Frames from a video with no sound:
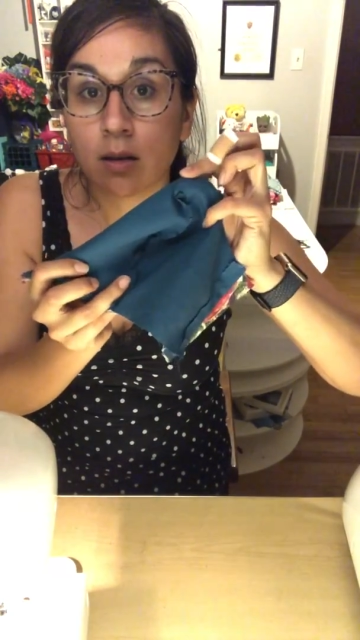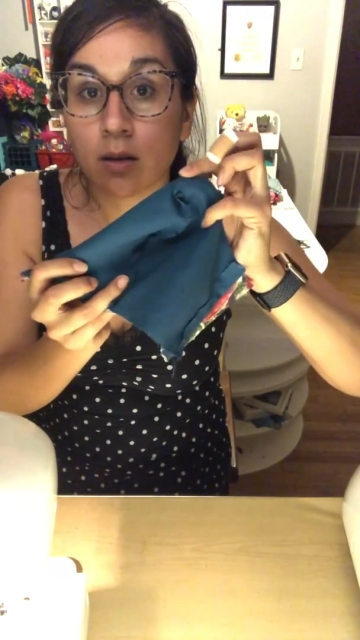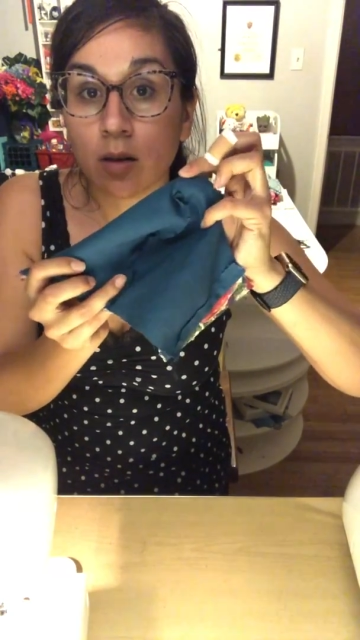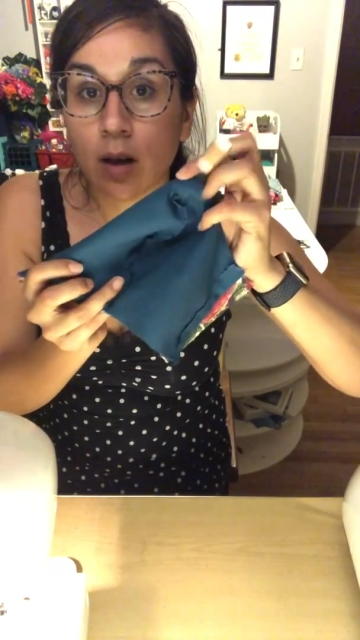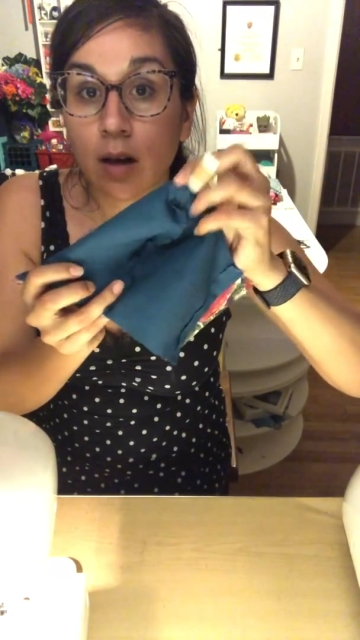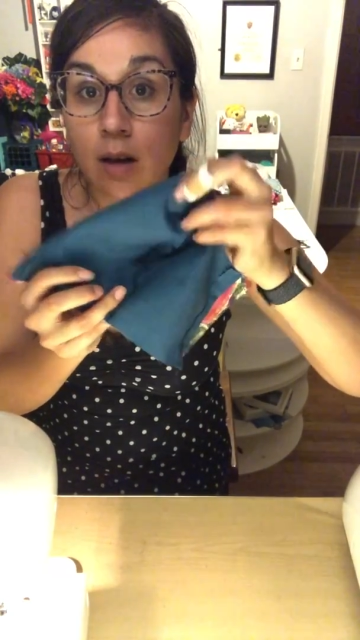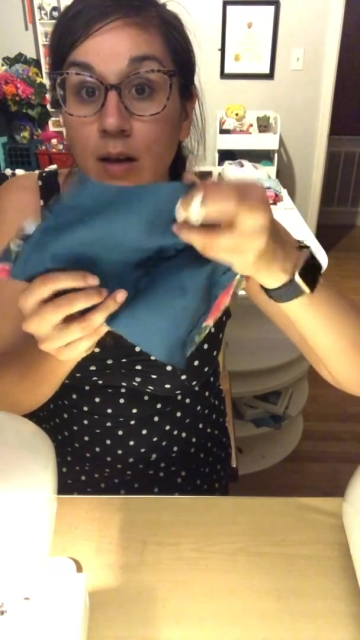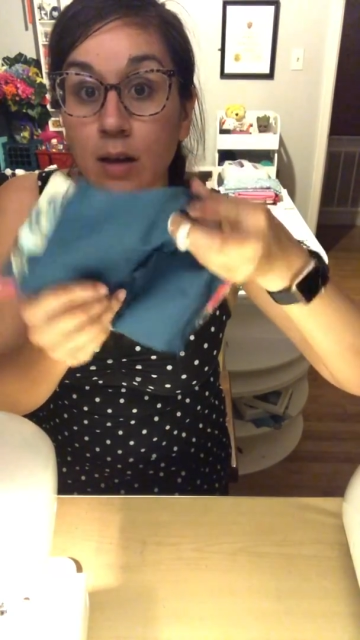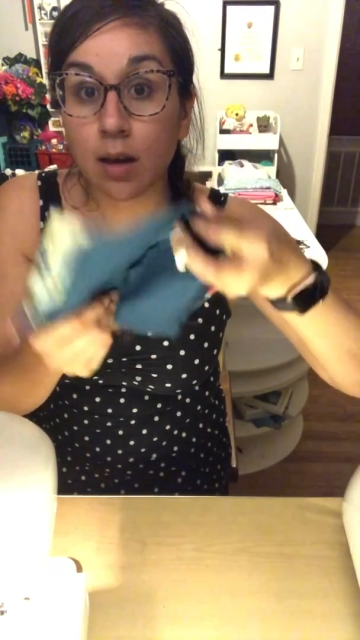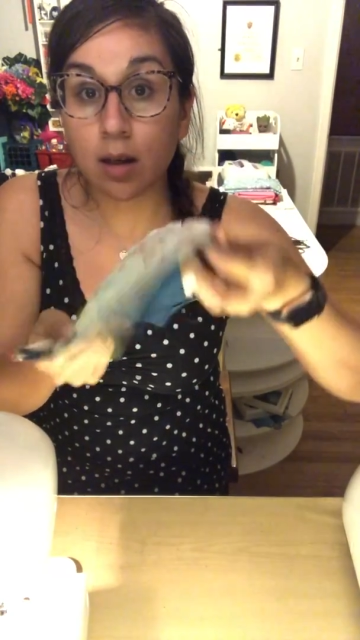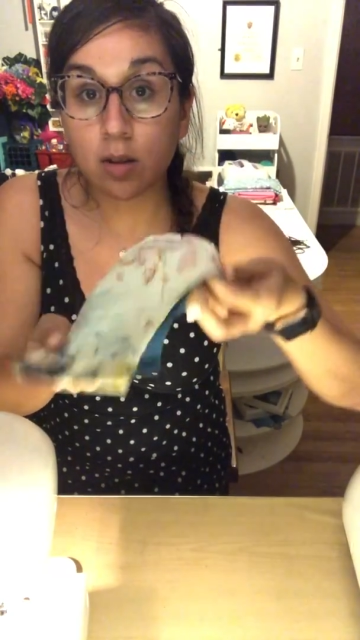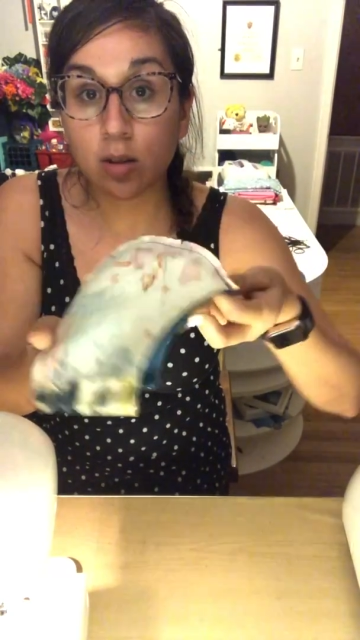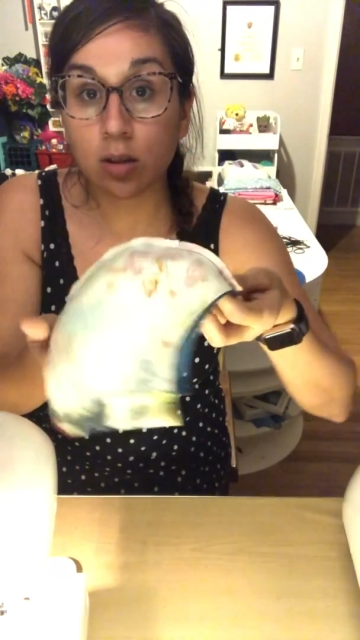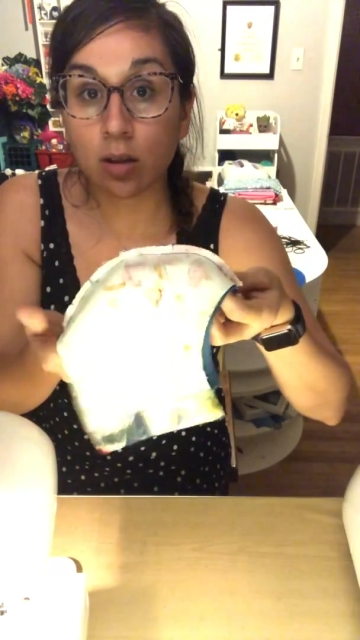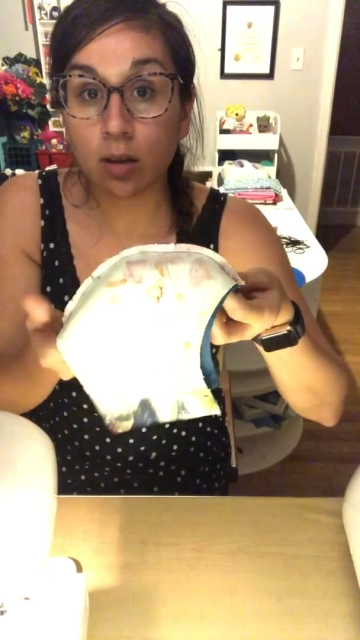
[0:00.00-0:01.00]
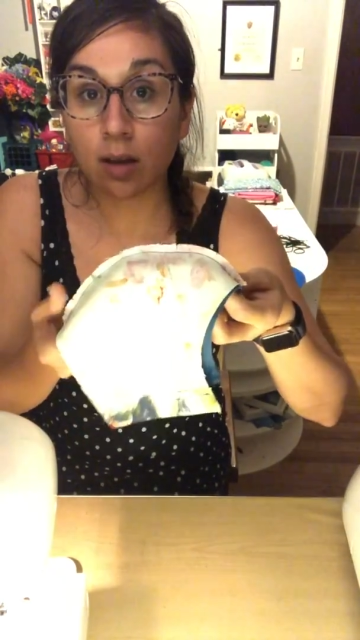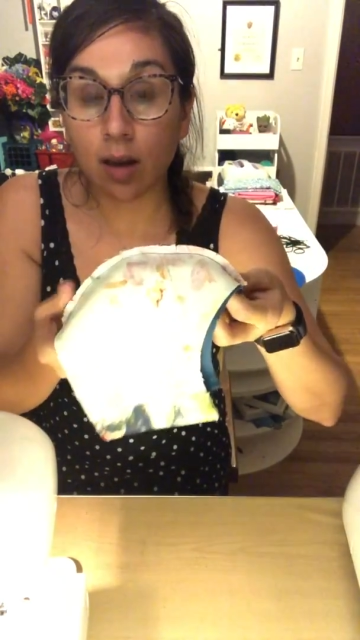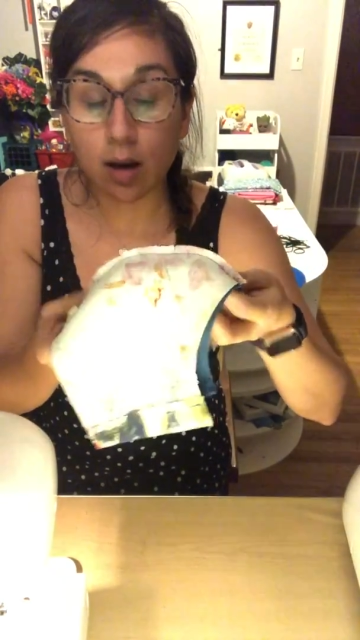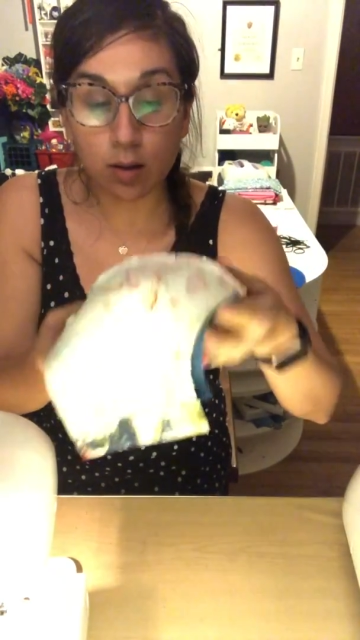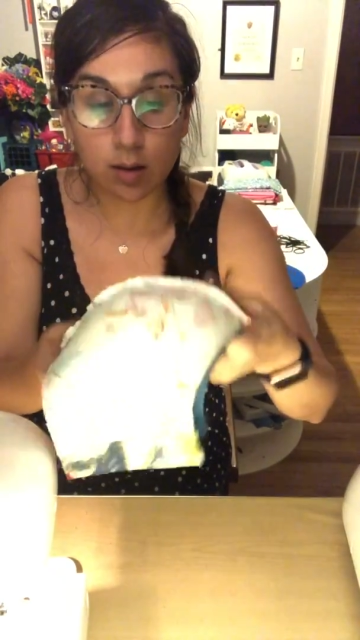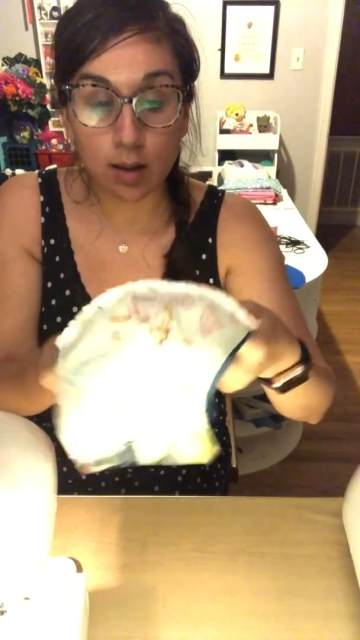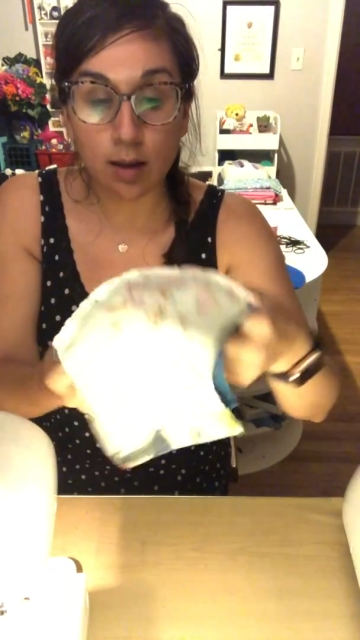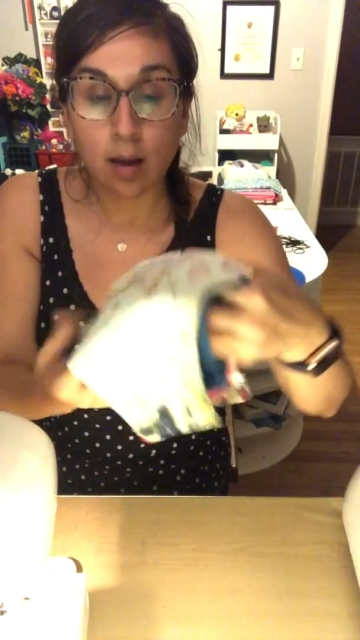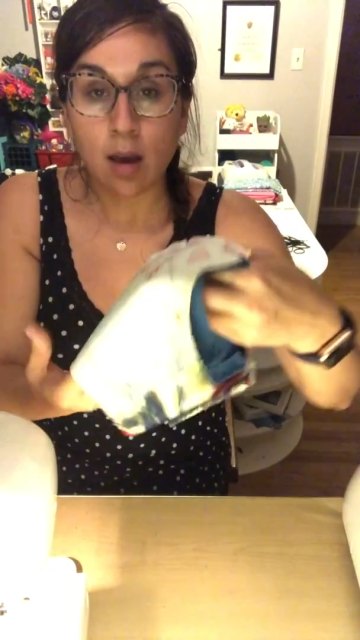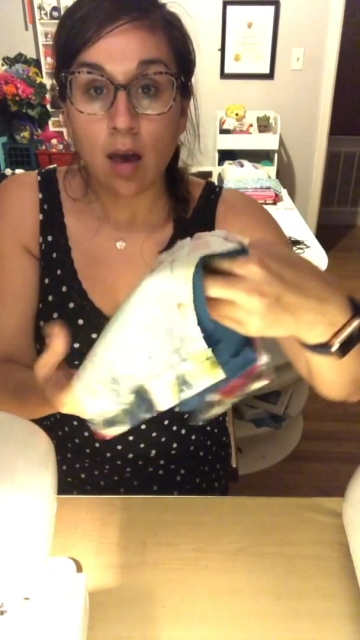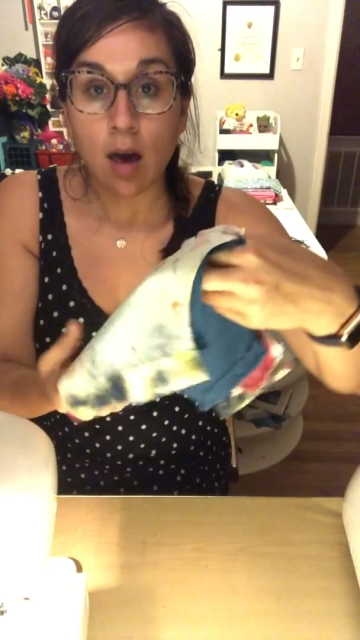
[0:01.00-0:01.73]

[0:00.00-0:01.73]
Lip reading: So ugly edge is on the outside.